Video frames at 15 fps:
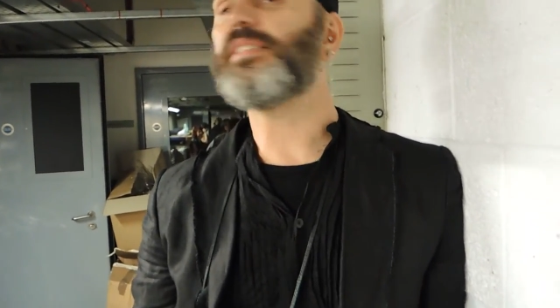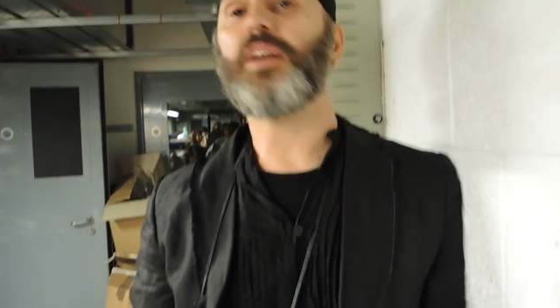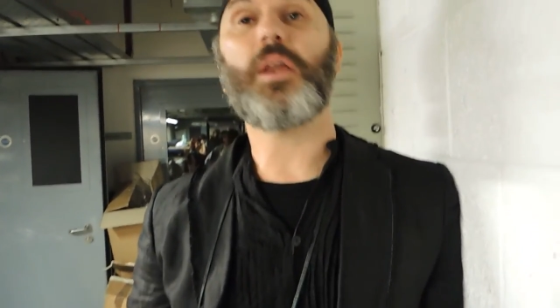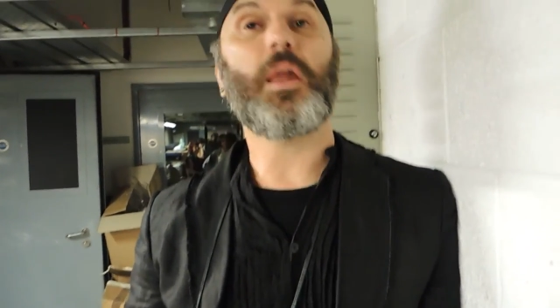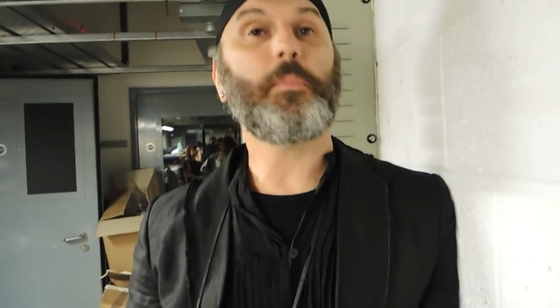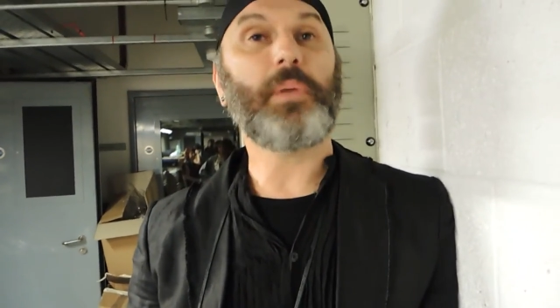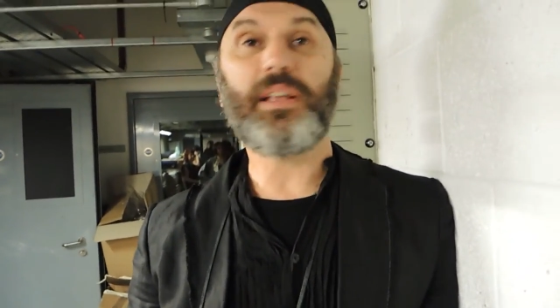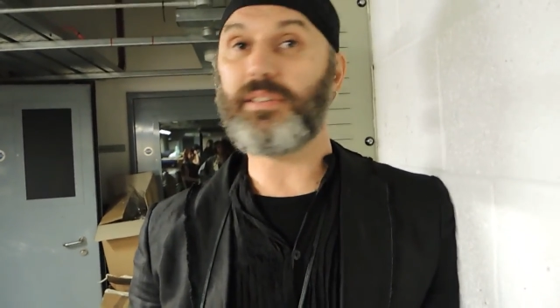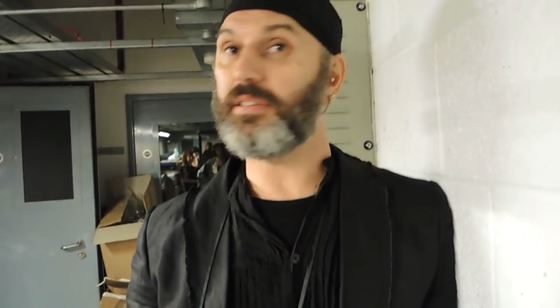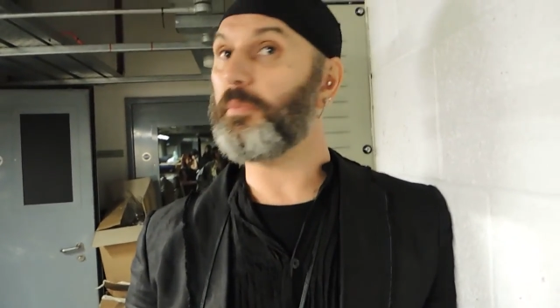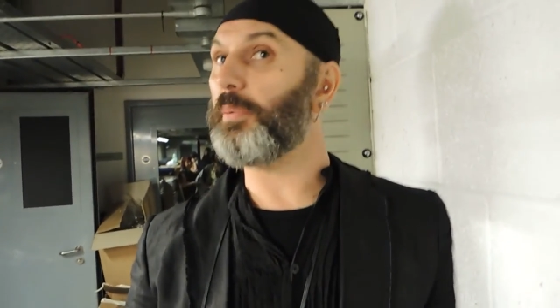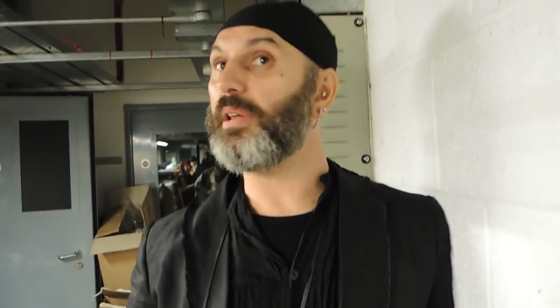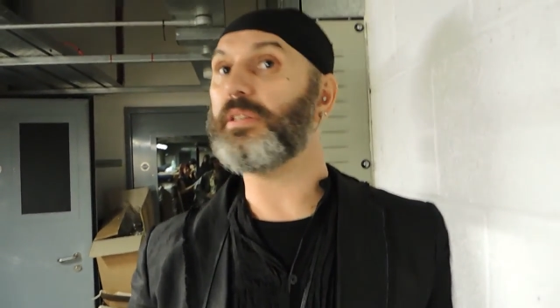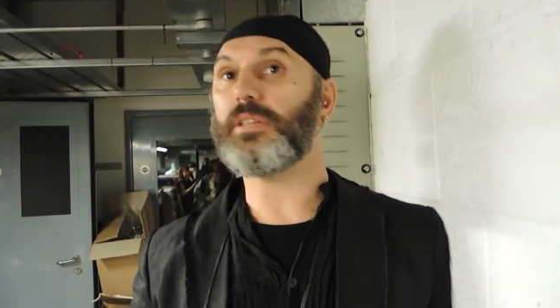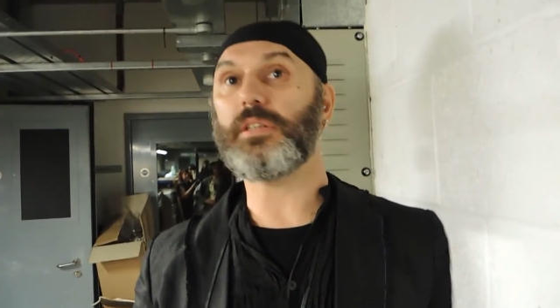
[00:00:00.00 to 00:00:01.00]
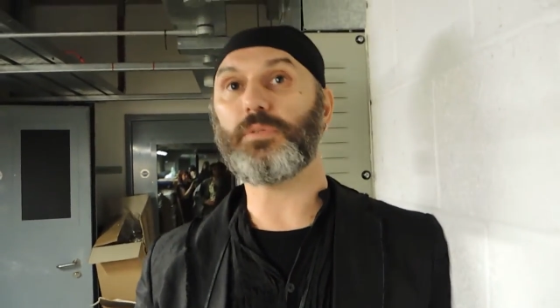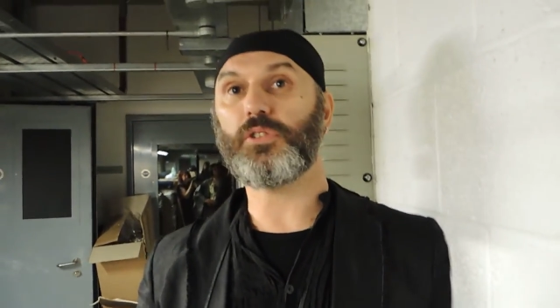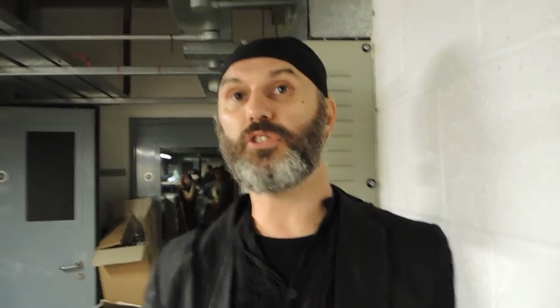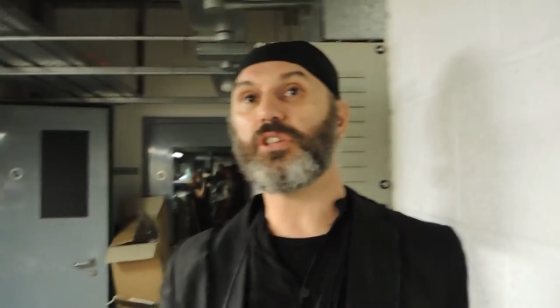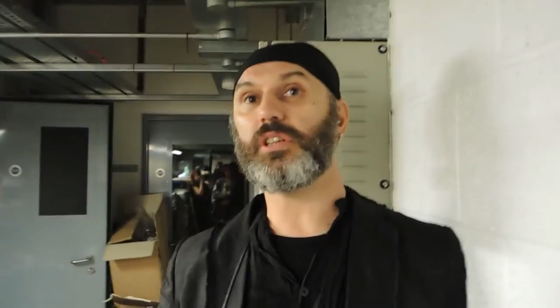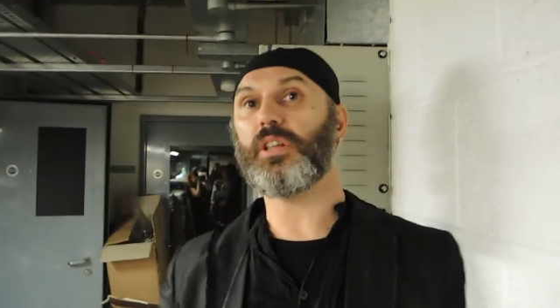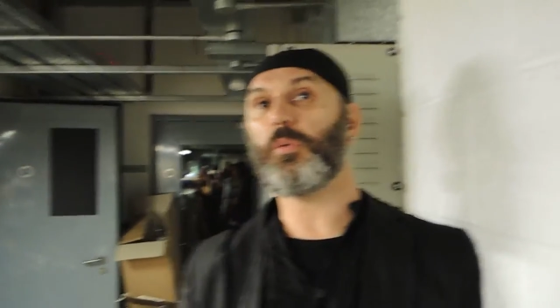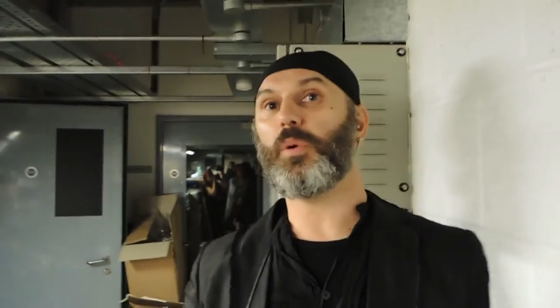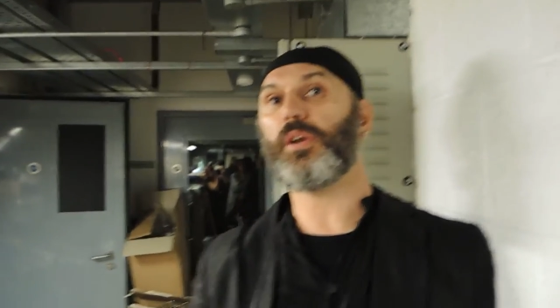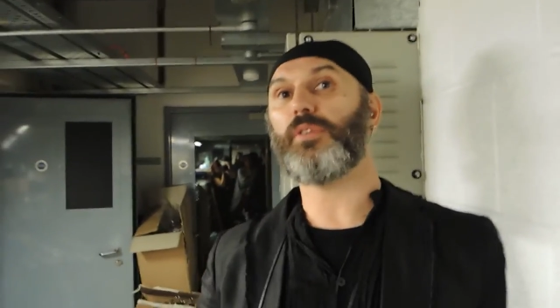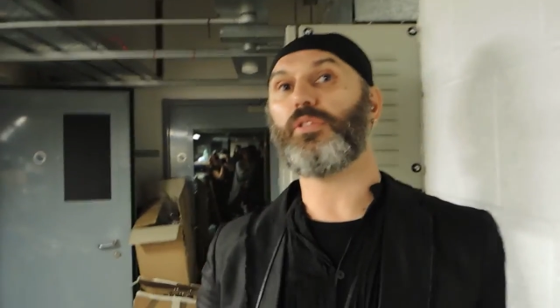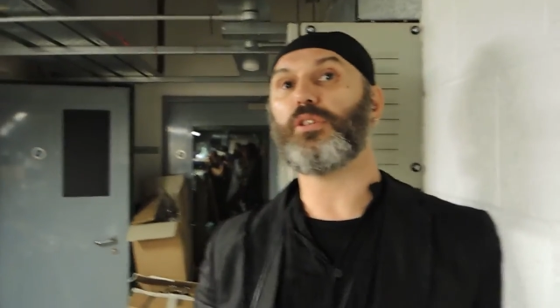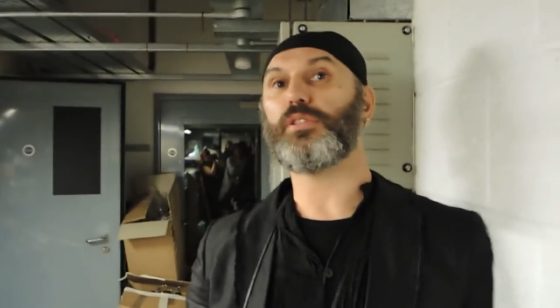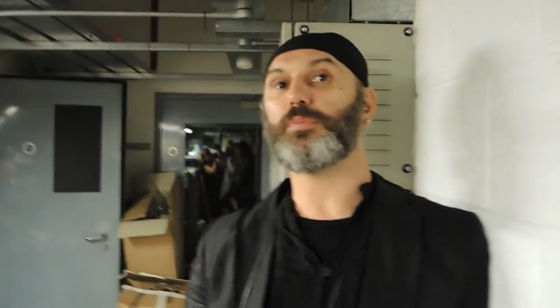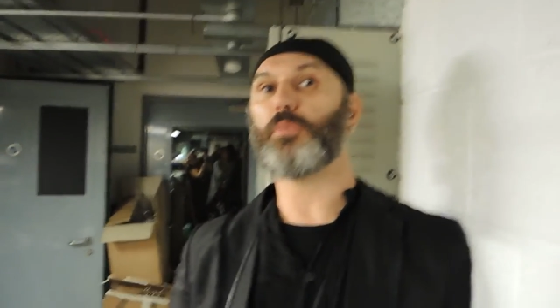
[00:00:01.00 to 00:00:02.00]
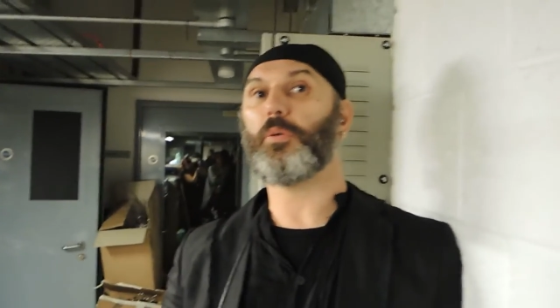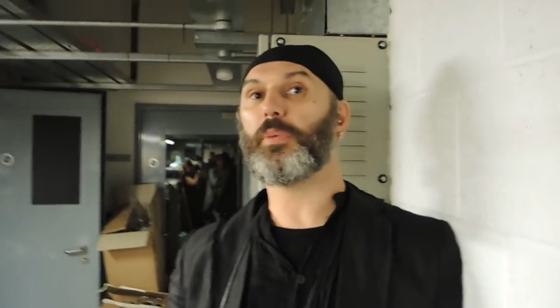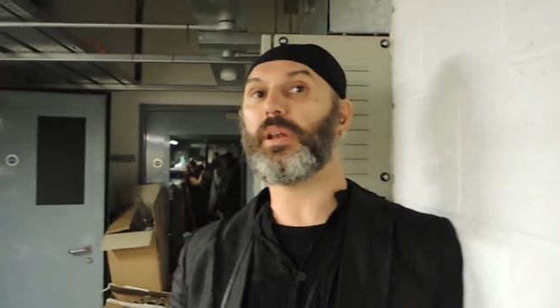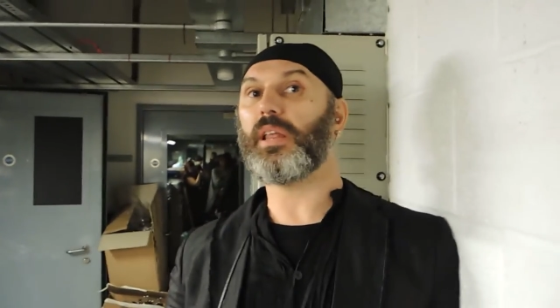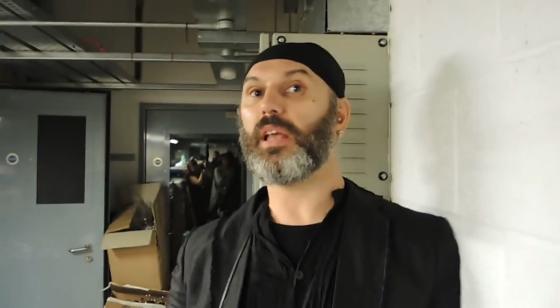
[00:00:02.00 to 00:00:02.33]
It's an amazing place. It was just like one of those moments,